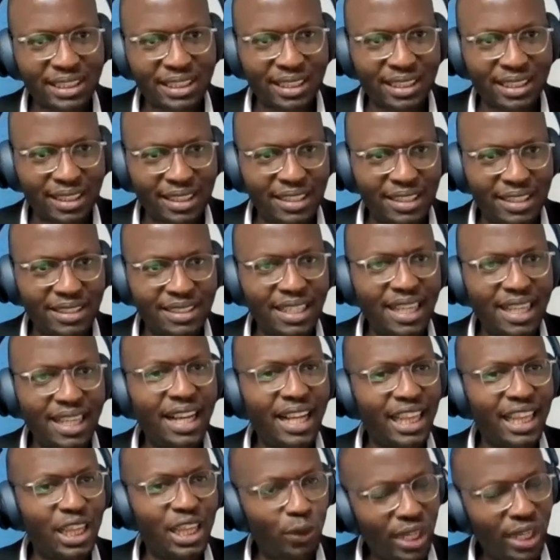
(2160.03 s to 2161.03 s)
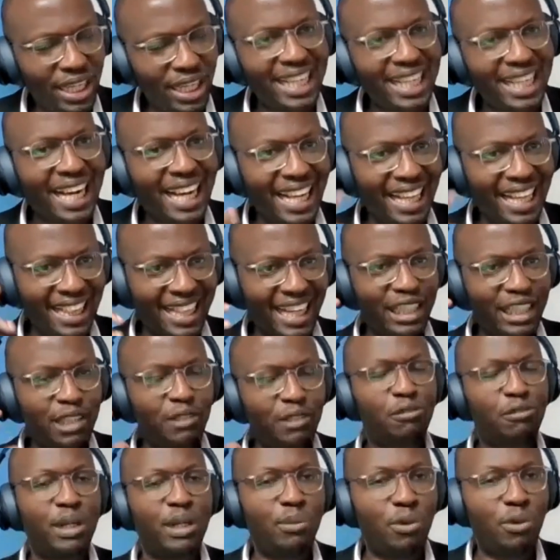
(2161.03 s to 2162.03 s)
certain things, they already are in that
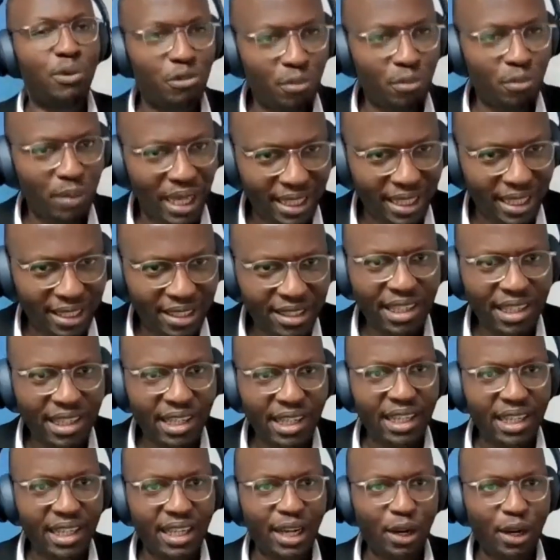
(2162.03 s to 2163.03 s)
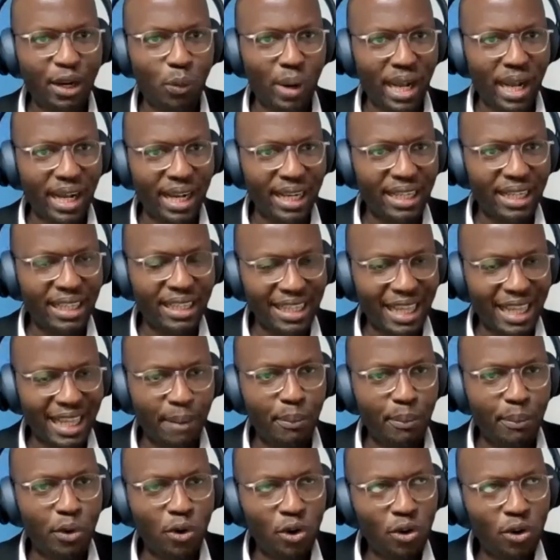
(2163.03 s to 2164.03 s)
frame of mind uh, where
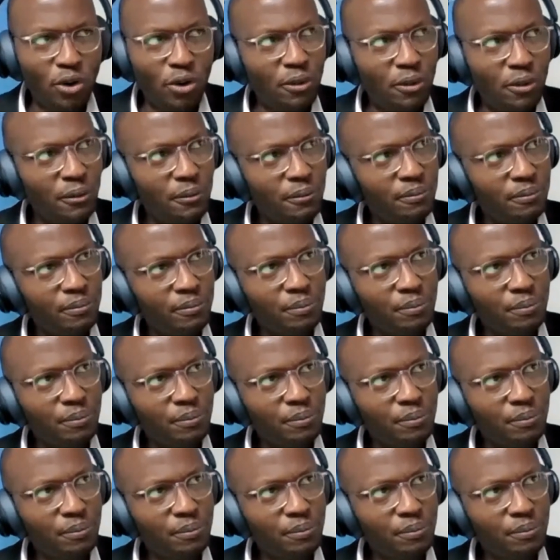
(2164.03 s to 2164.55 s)
they're more,